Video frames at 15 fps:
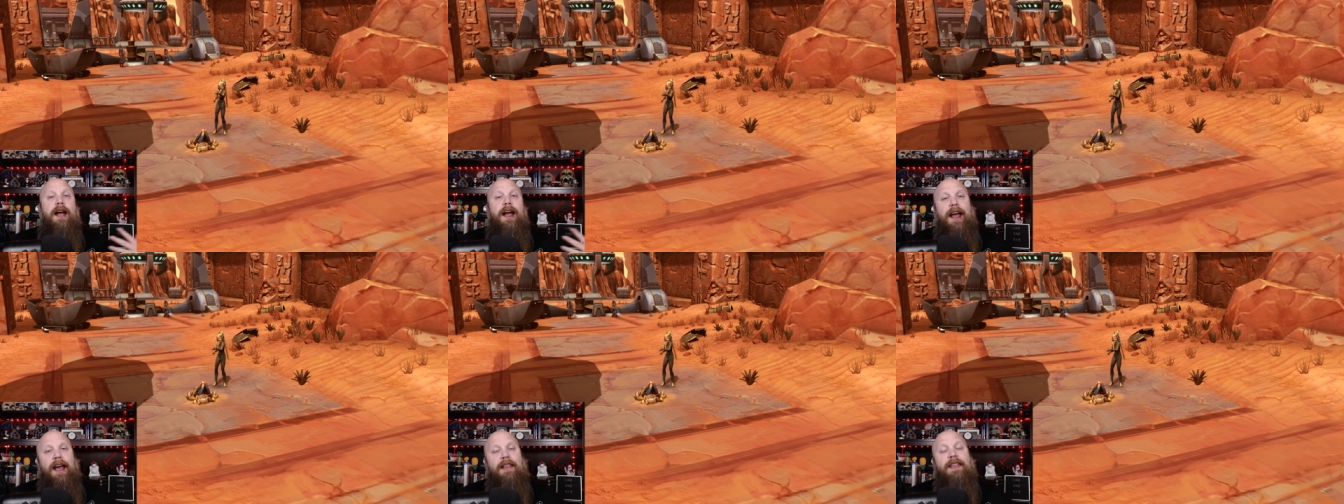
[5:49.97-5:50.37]

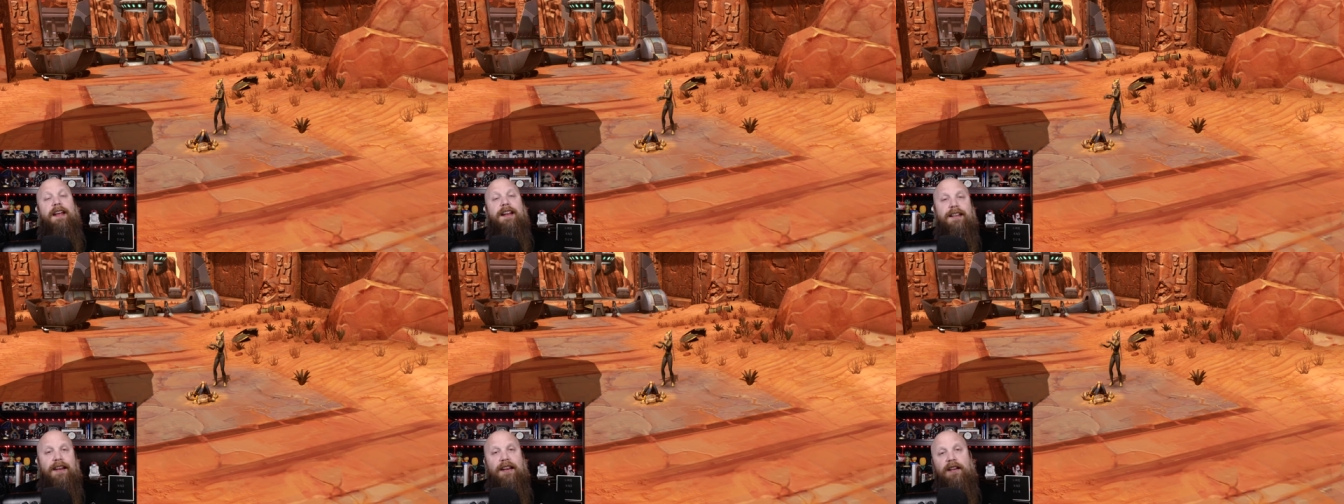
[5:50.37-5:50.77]
And they
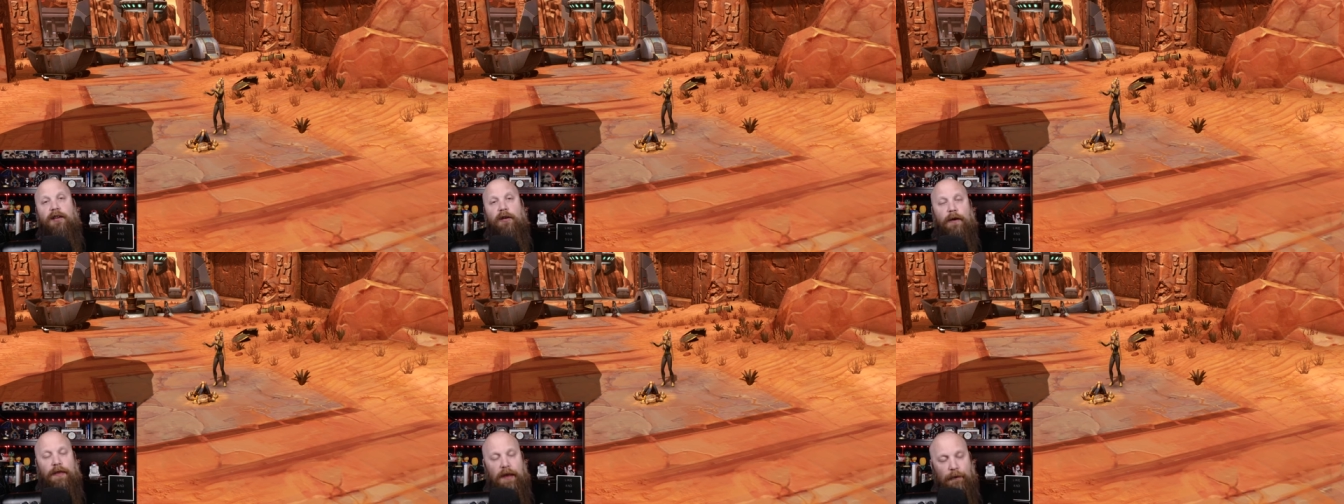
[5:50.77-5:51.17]
didn't
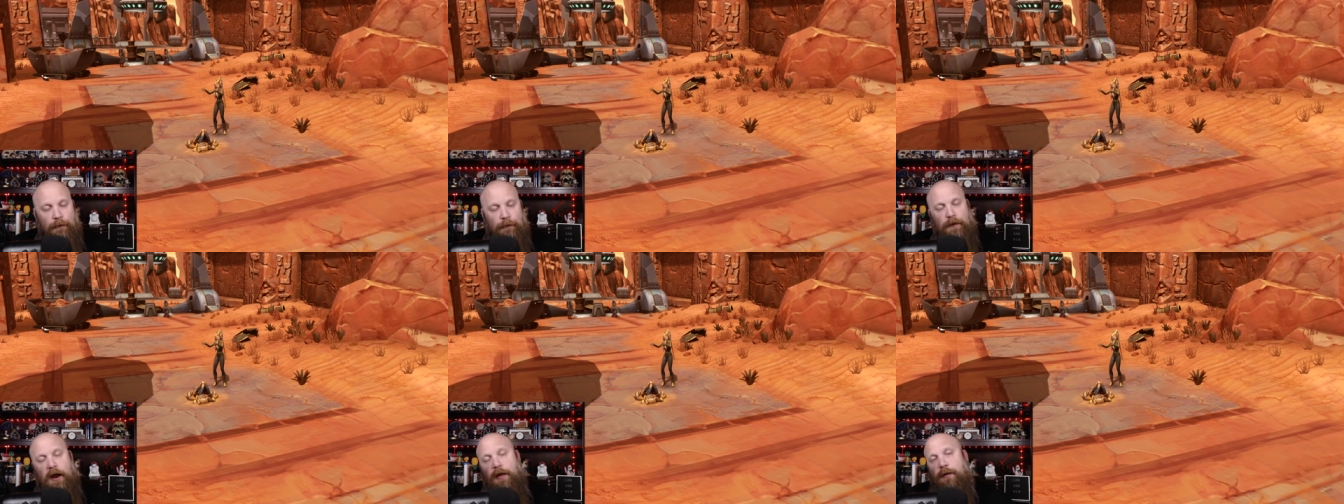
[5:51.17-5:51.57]
do it.
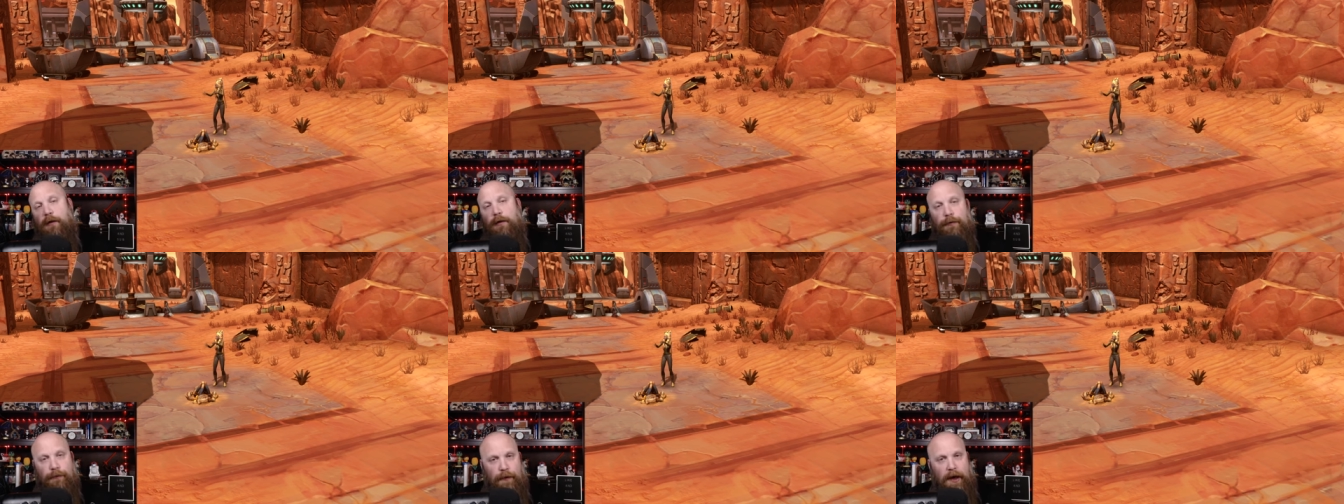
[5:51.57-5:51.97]
Another
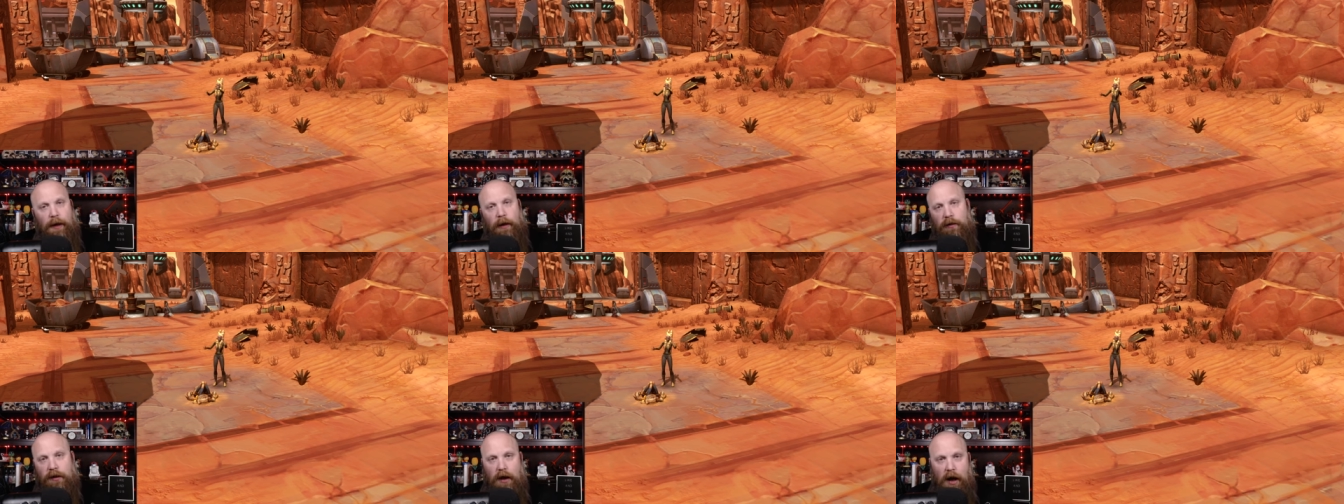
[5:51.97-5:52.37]

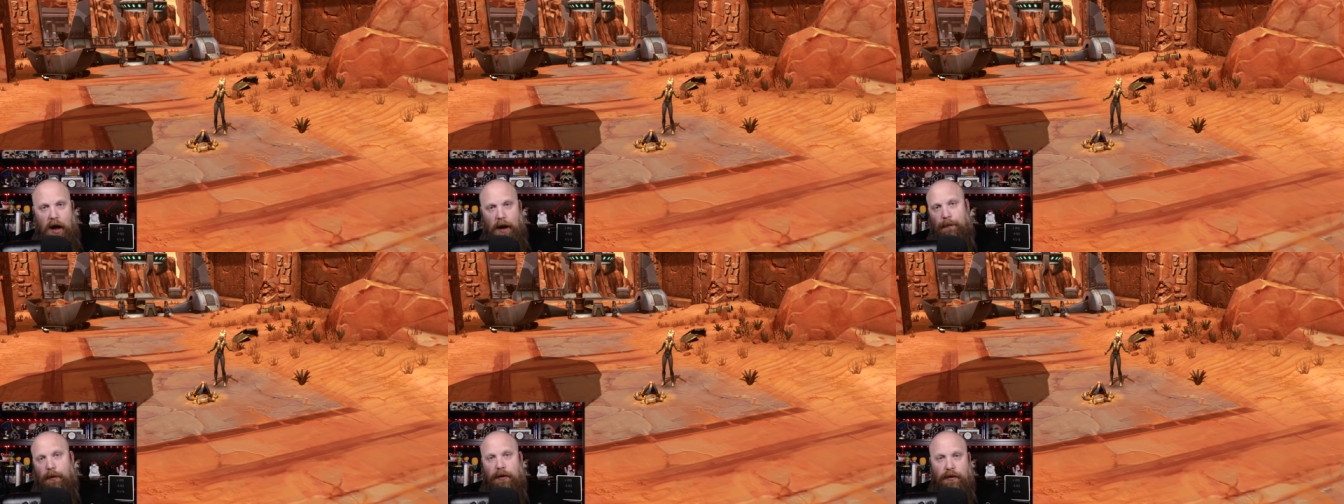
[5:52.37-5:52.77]
failed
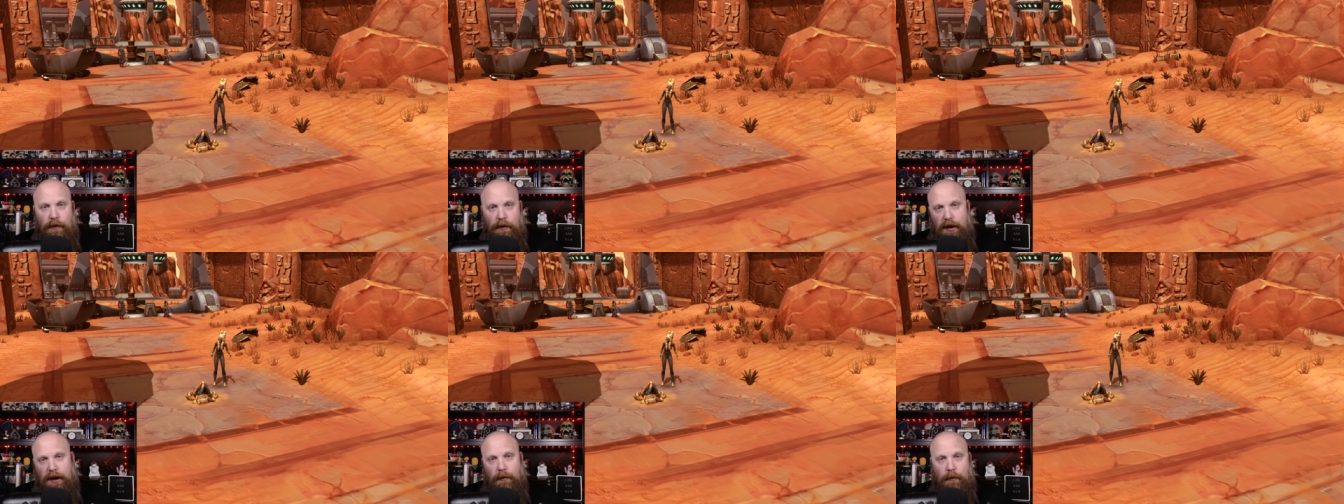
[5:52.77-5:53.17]

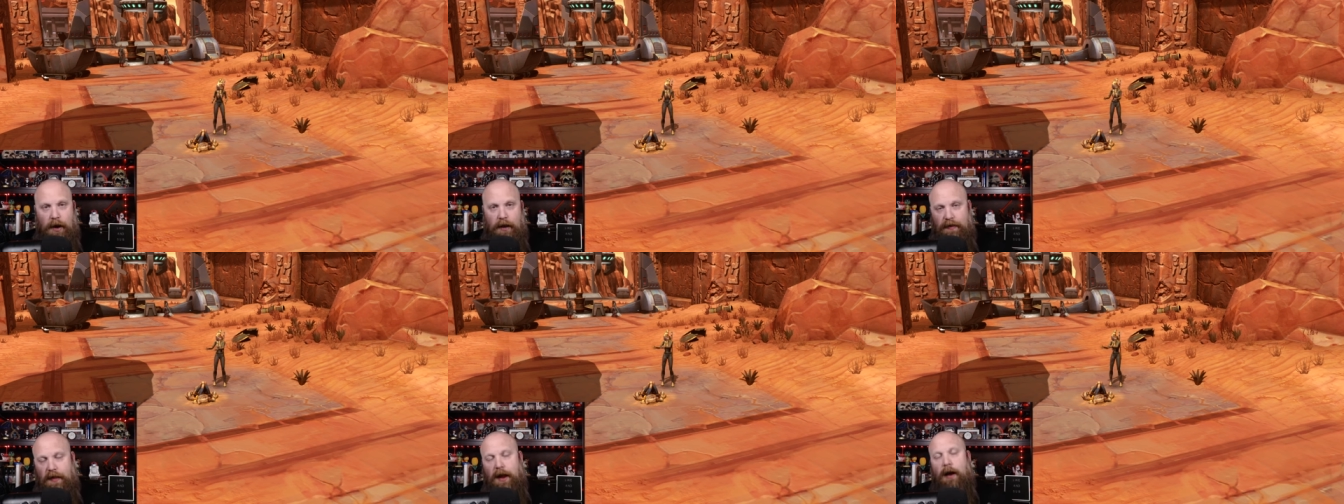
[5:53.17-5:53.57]
opportunity
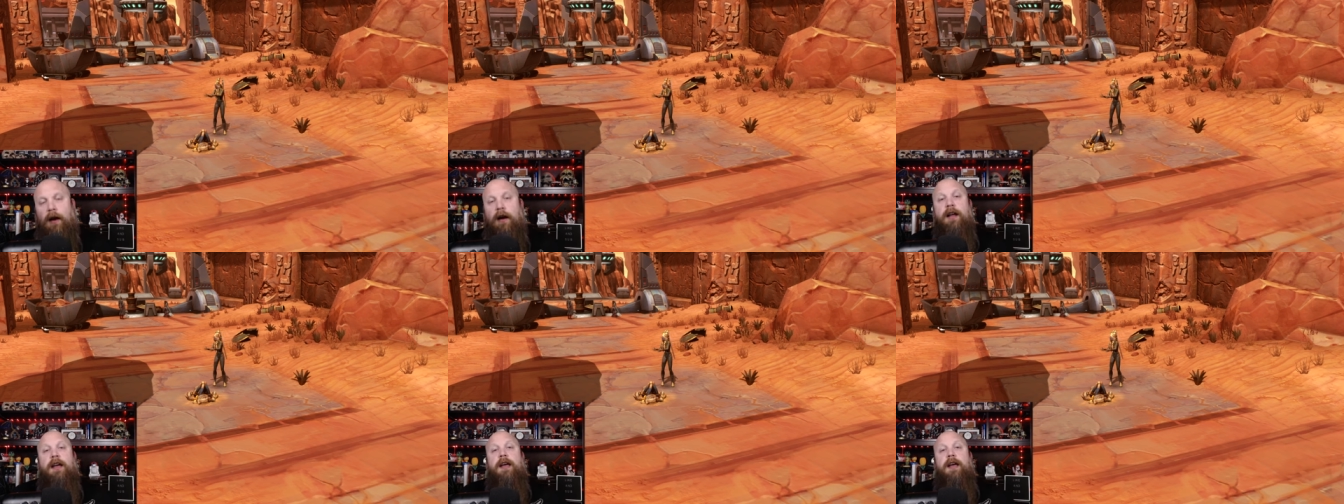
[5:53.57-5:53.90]
right there.